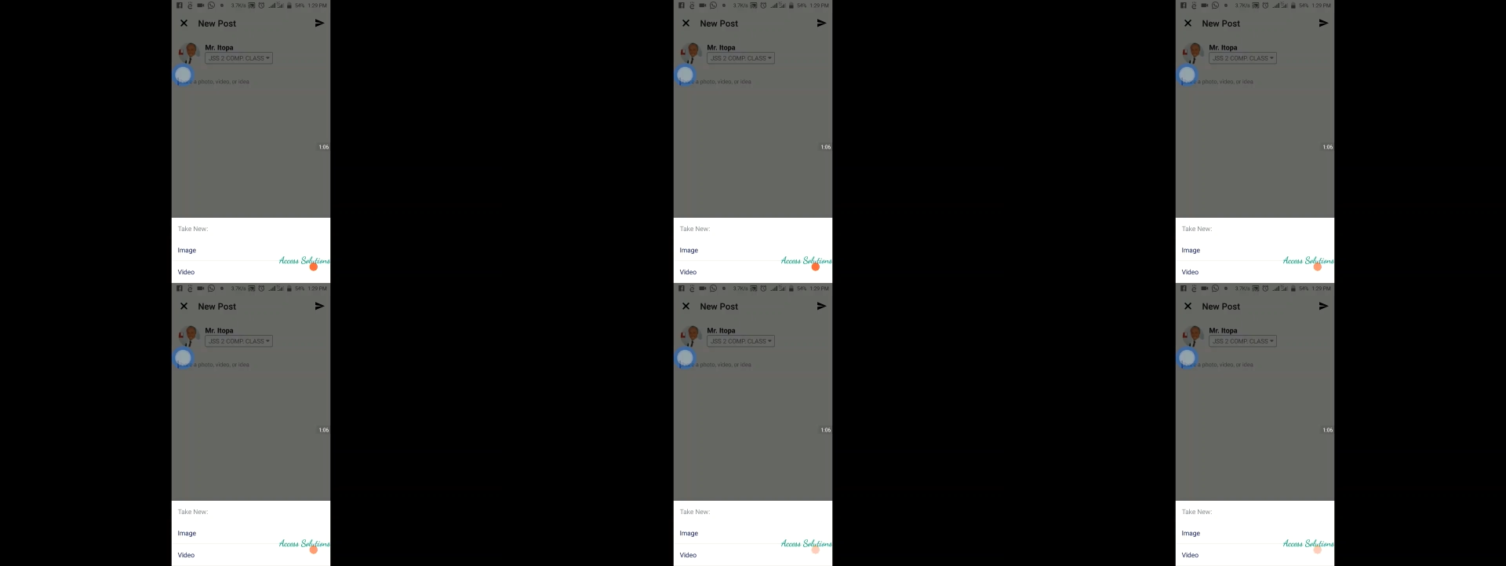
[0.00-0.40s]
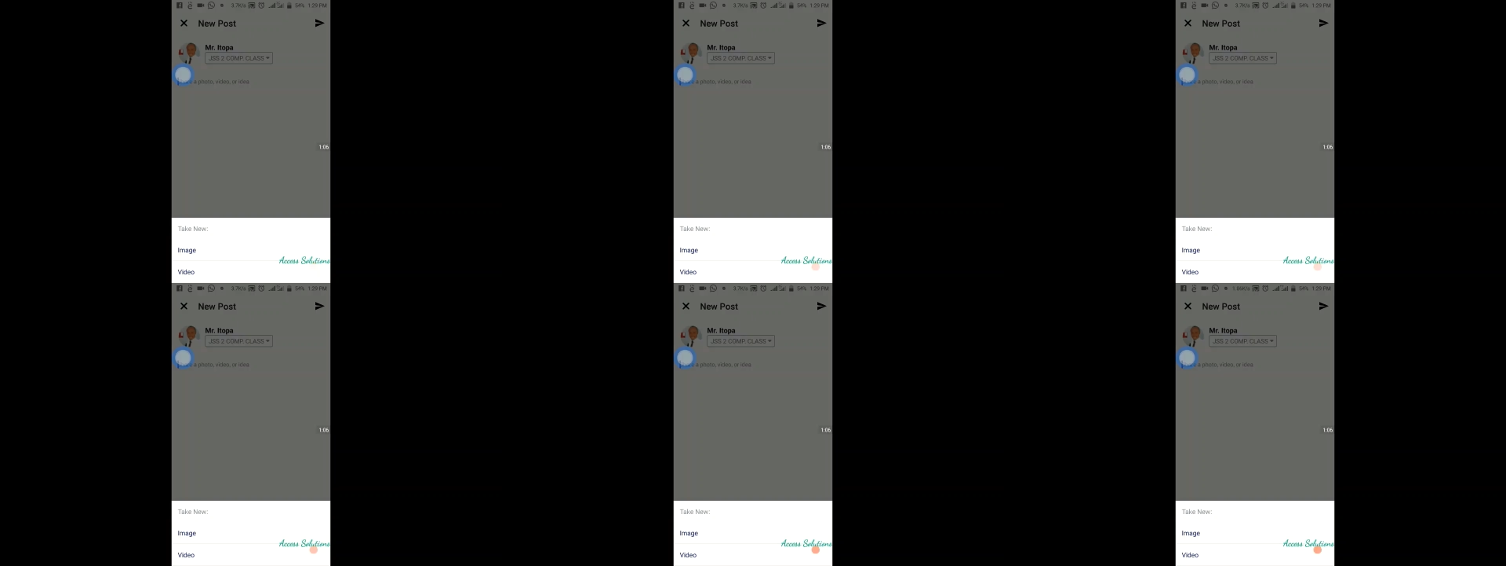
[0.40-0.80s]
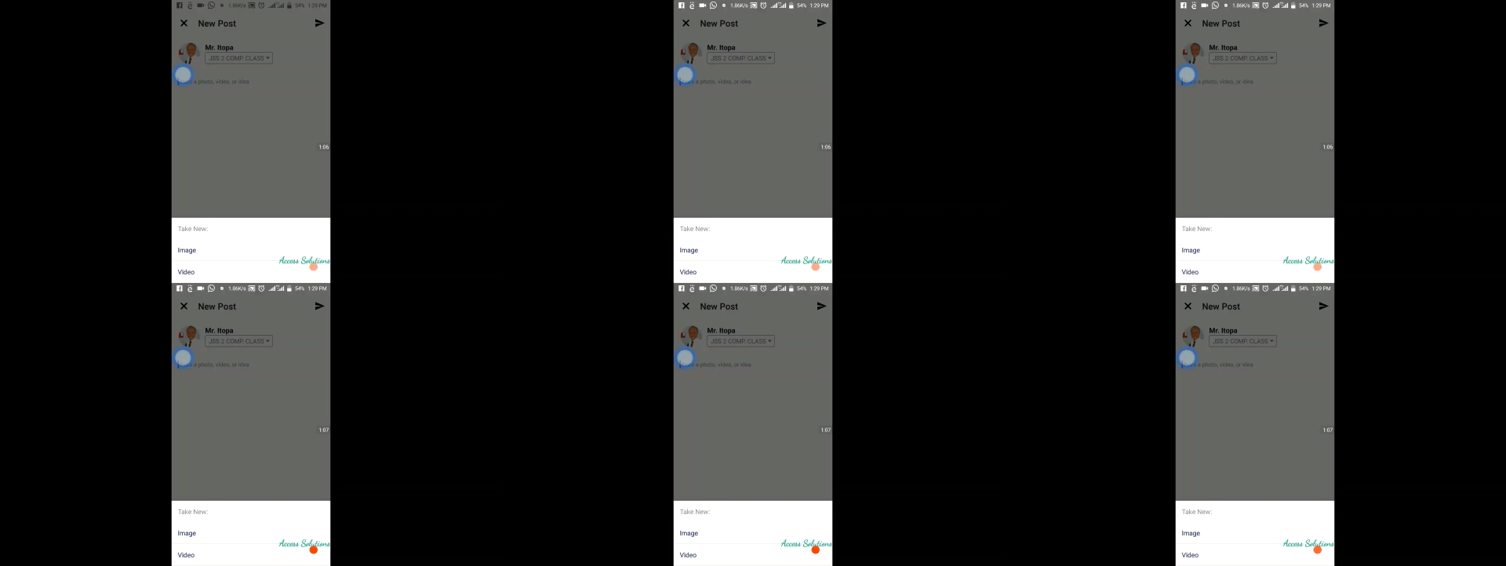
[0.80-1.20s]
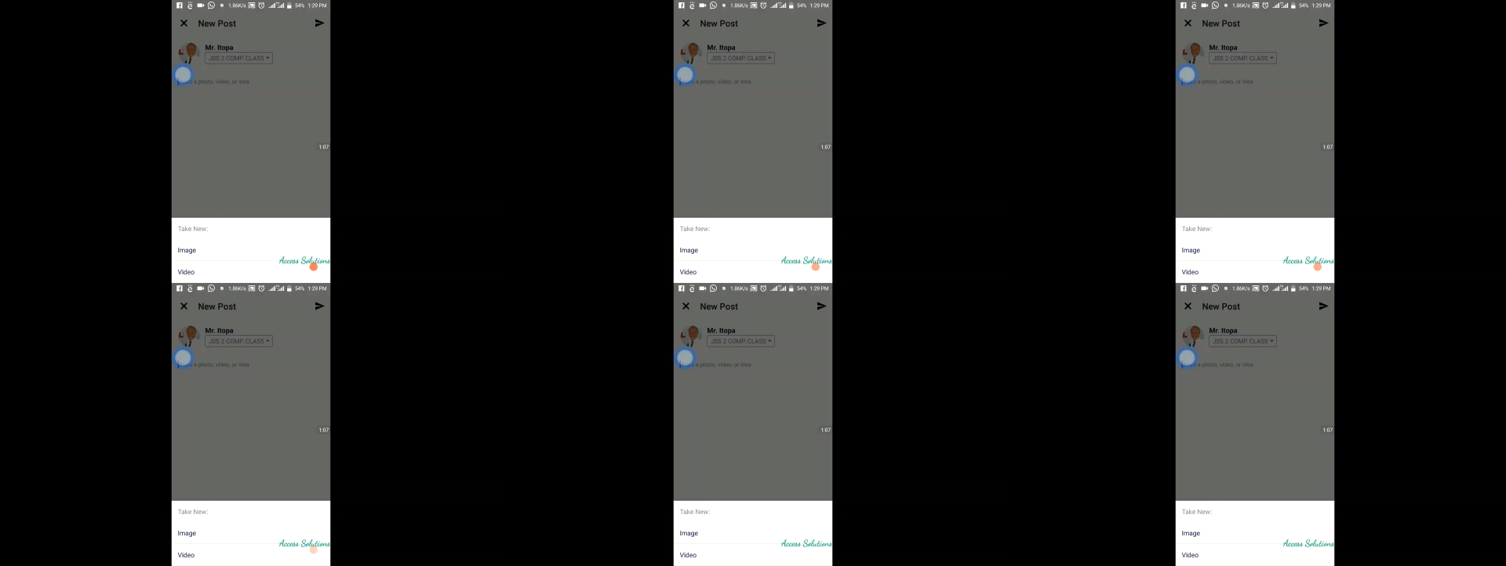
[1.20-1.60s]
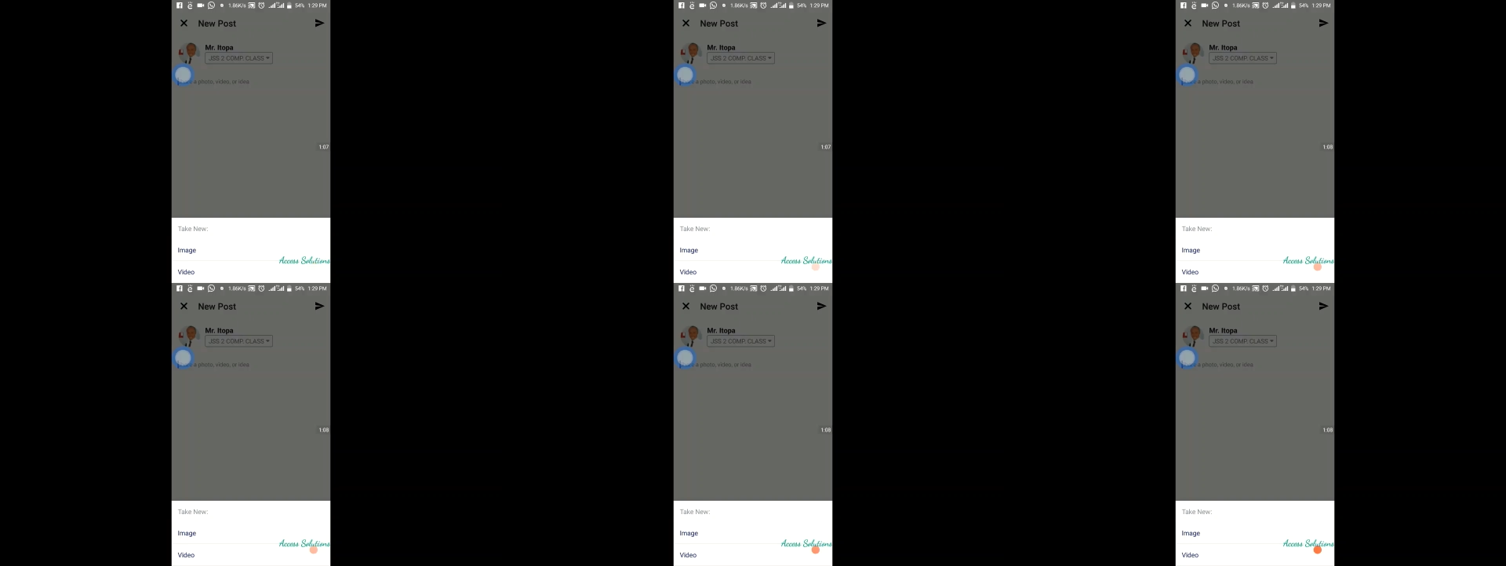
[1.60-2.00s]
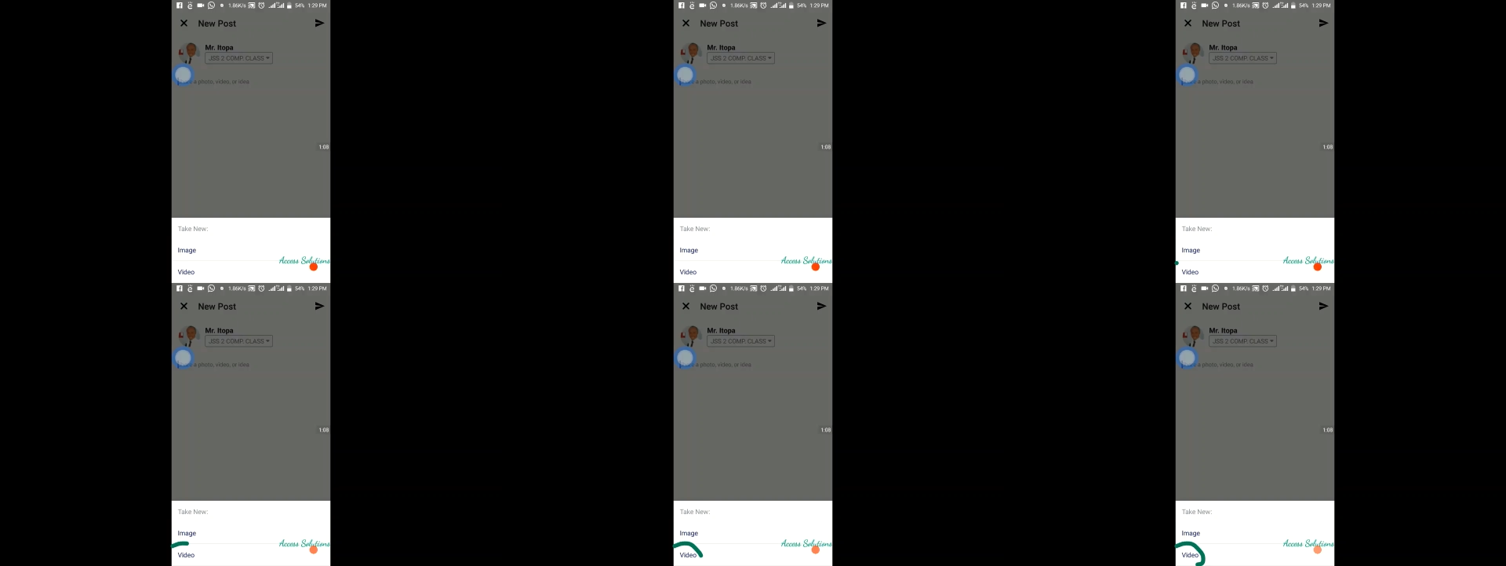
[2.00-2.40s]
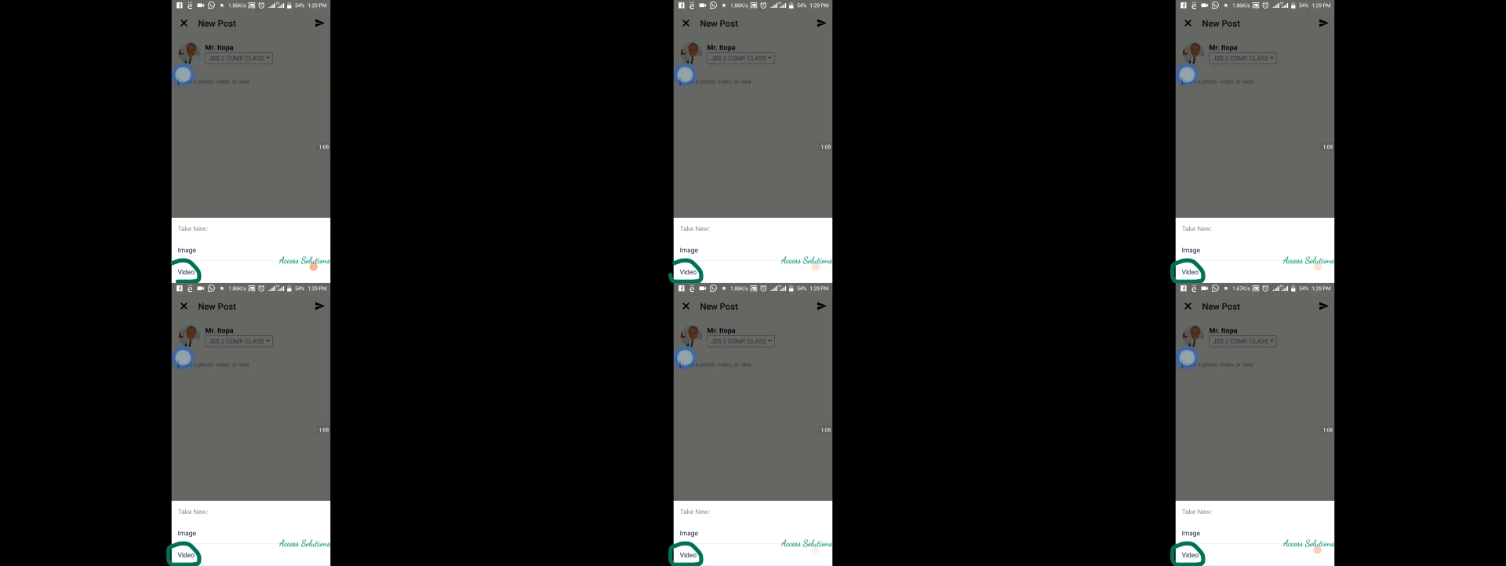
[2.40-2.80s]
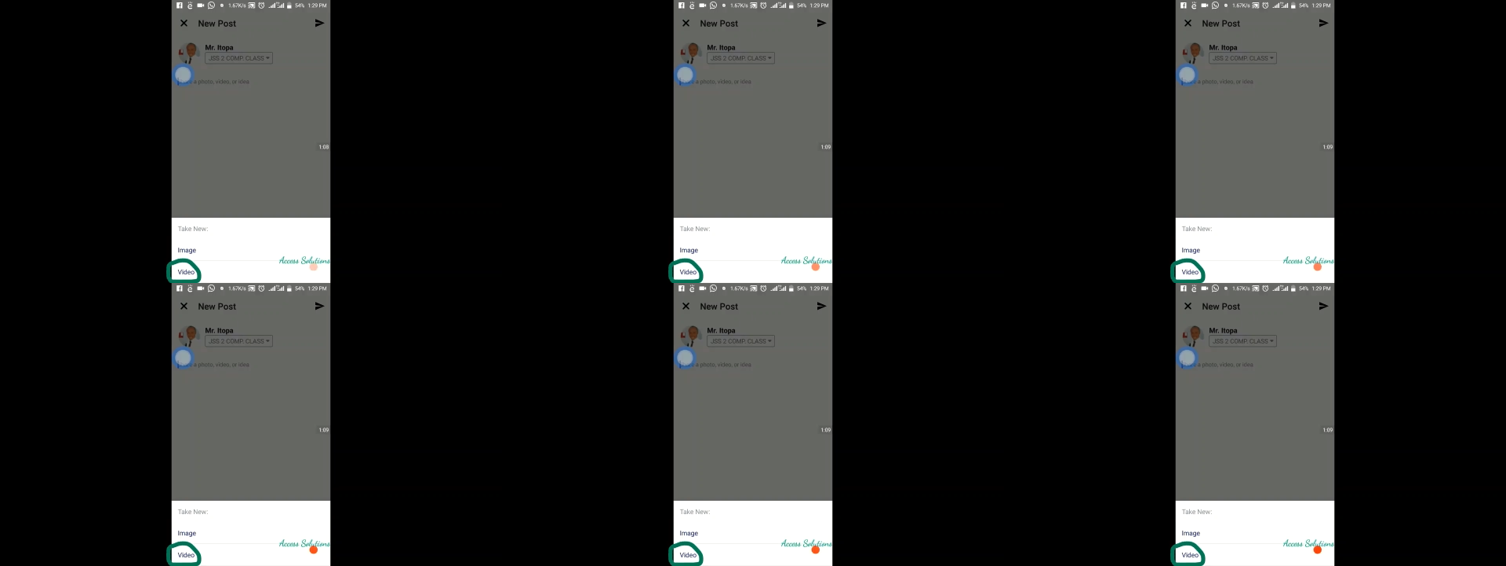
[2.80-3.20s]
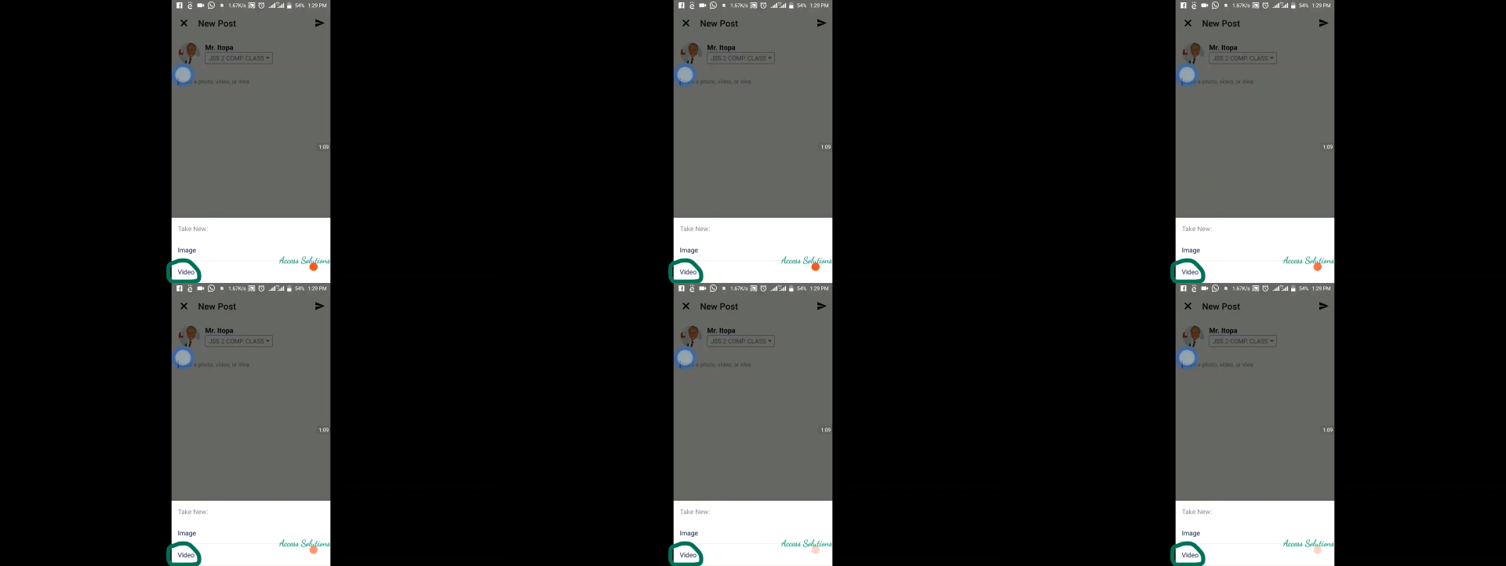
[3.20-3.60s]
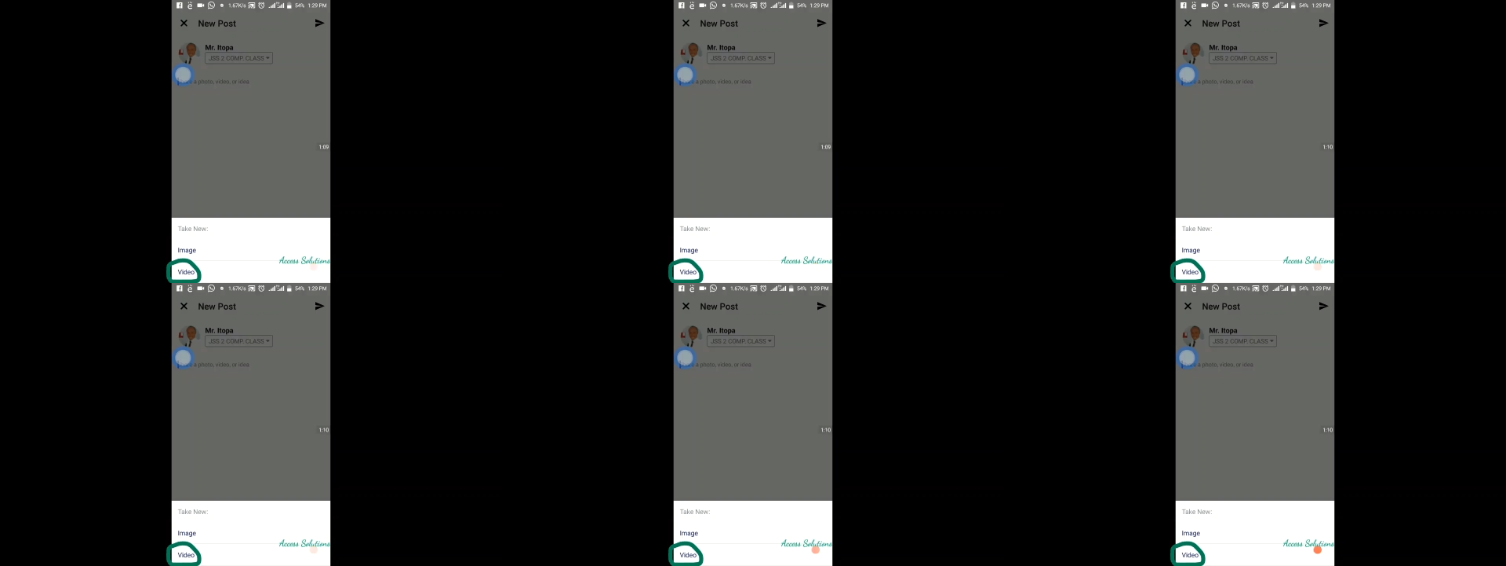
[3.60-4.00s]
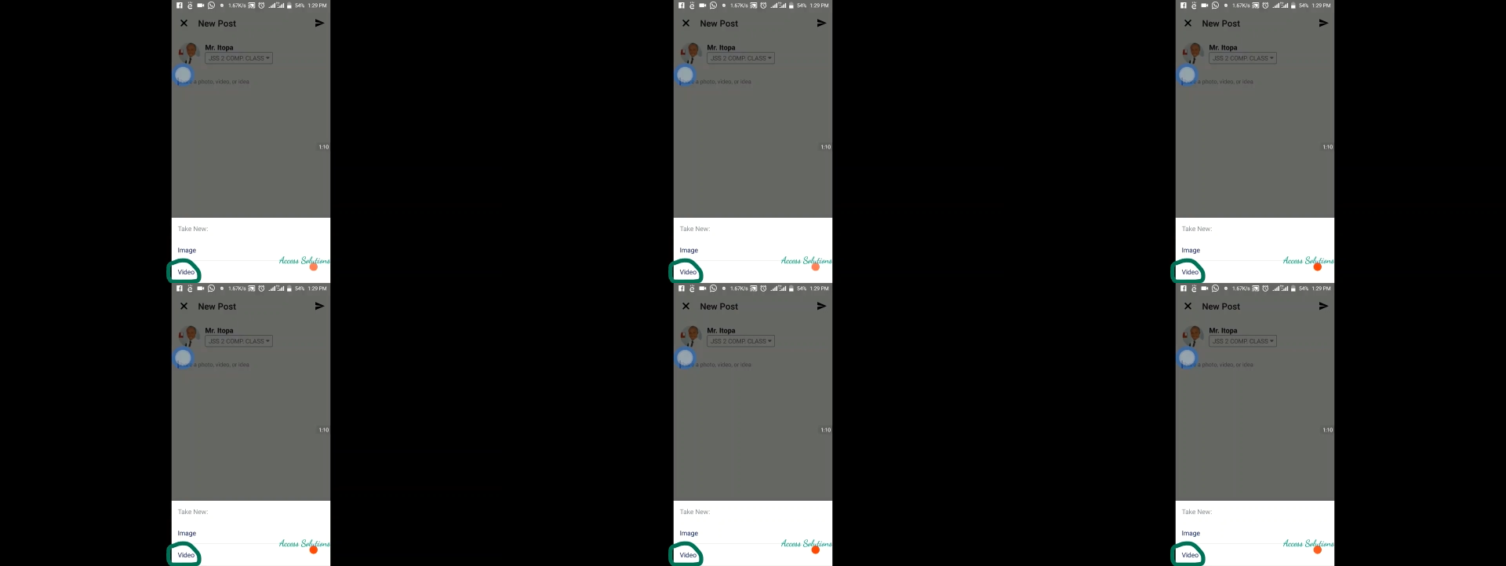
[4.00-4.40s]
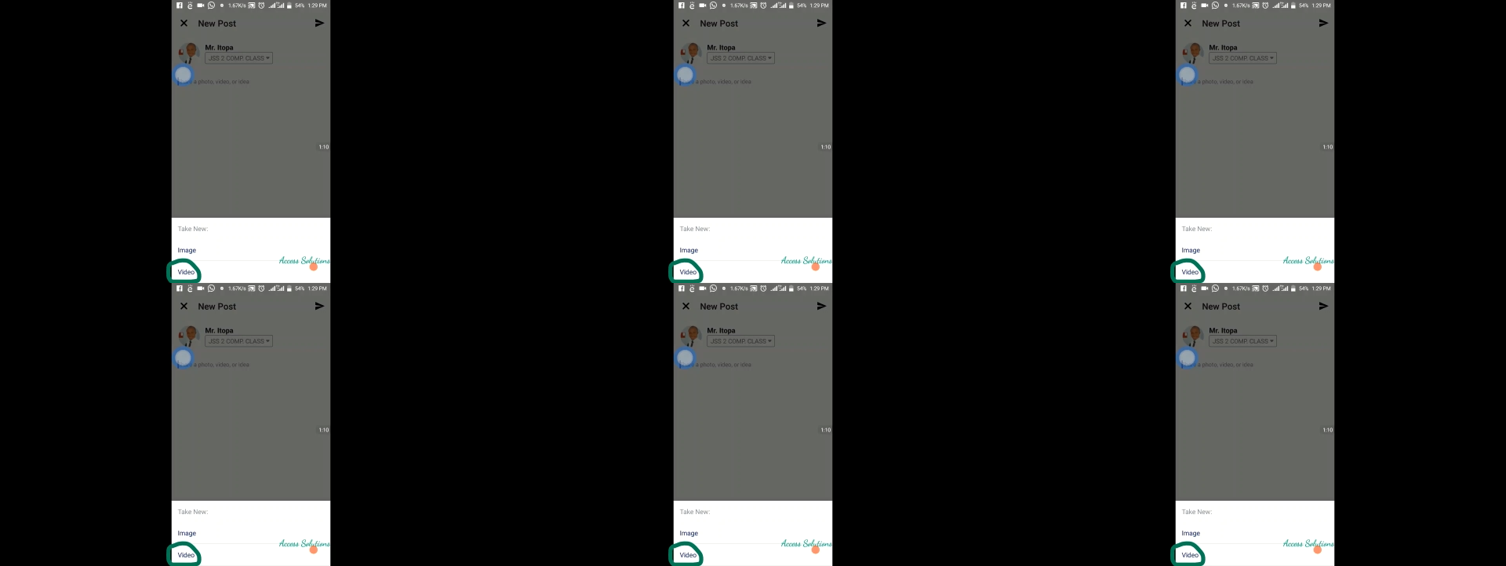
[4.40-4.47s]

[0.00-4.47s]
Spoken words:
[unreadable: no face in view]